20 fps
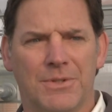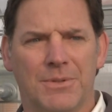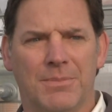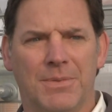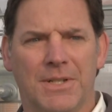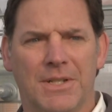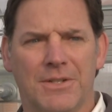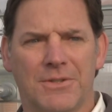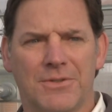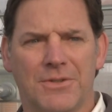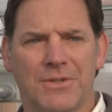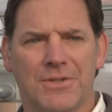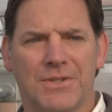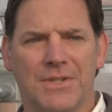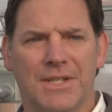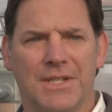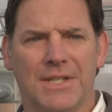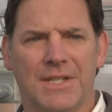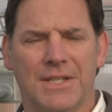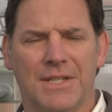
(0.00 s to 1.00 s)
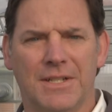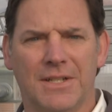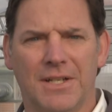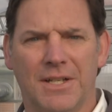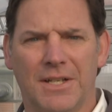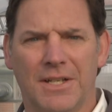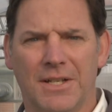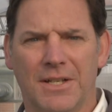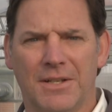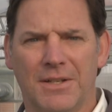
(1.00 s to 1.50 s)
be interested in
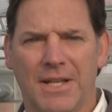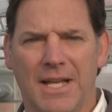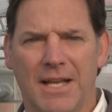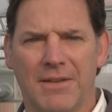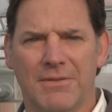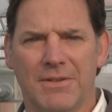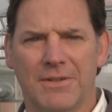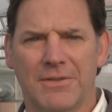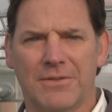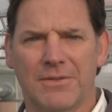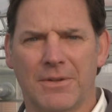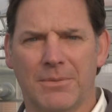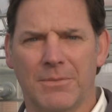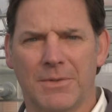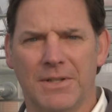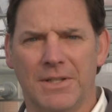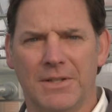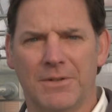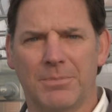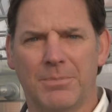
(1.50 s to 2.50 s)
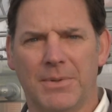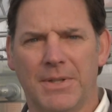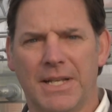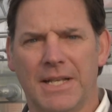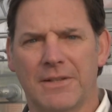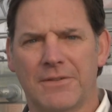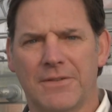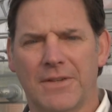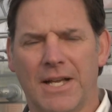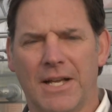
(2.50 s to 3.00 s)
having some of these
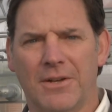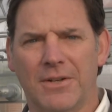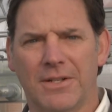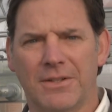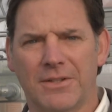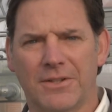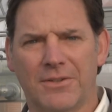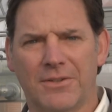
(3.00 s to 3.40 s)
plants out at the